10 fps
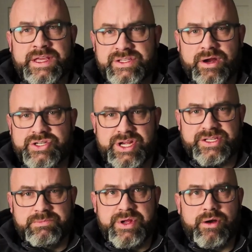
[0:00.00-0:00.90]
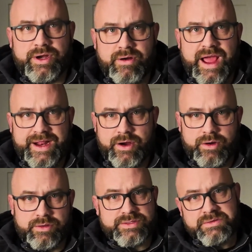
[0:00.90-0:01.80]
These aren't just bureaucratic
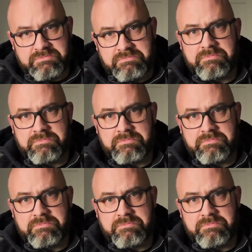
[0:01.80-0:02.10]
hurdles.